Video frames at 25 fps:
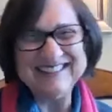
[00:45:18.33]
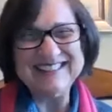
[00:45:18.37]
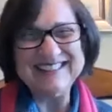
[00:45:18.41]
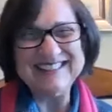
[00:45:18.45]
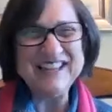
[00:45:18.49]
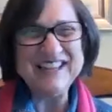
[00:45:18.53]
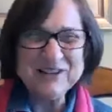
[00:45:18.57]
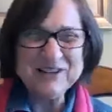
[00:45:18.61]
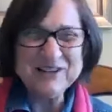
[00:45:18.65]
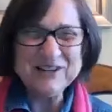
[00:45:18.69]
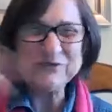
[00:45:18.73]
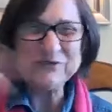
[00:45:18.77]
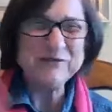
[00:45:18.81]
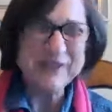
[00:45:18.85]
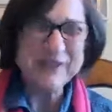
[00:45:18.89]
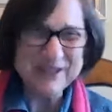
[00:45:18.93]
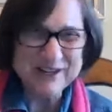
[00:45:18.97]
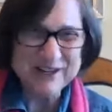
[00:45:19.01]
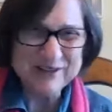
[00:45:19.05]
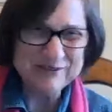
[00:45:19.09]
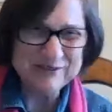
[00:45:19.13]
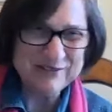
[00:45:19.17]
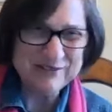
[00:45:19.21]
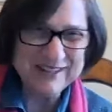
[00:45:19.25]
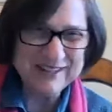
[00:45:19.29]

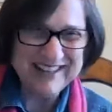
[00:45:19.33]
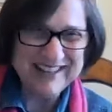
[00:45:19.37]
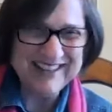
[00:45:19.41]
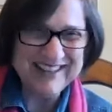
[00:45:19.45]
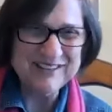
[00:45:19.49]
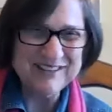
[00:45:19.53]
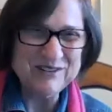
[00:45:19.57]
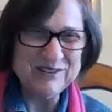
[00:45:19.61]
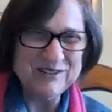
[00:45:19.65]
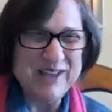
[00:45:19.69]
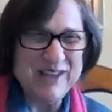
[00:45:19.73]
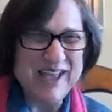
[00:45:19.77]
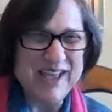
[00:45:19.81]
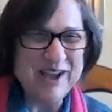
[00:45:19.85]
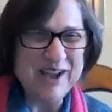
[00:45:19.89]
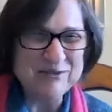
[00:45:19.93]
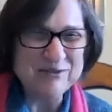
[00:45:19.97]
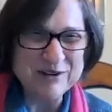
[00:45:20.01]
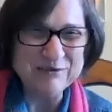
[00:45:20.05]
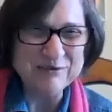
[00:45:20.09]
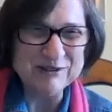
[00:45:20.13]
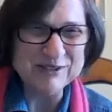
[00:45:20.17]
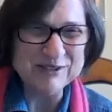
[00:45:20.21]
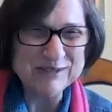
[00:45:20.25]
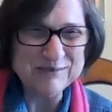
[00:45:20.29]
innovative in, in how we
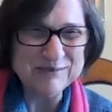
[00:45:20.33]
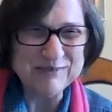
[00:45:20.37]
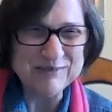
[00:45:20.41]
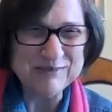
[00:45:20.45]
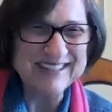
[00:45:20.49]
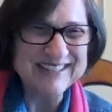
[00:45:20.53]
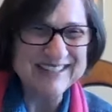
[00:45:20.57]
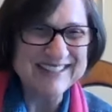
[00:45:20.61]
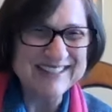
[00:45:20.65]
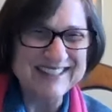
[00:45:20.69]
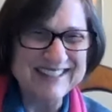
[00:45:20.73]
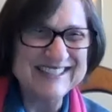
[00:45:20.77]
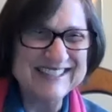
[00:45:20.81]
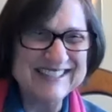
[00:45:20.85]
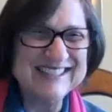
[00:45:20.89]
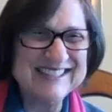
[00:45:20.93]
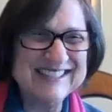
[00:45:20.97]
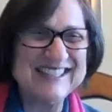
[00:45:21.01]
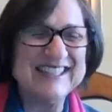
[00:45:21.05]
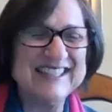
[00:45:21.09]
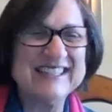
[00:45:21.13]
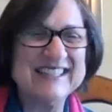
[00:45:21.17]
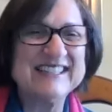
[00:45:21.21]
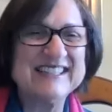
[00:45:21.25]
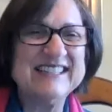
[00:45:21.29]
respond to these
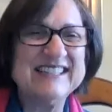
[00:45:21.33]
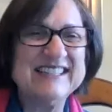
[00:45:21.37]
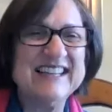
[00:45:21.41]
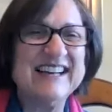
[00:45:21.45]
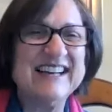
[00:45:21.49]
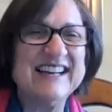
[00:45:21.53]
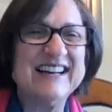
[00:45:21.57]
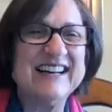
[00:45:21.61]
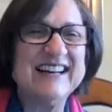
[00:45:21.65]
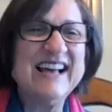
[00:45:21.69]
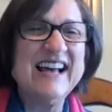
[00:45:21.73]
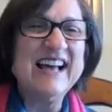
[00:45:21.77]
things yeah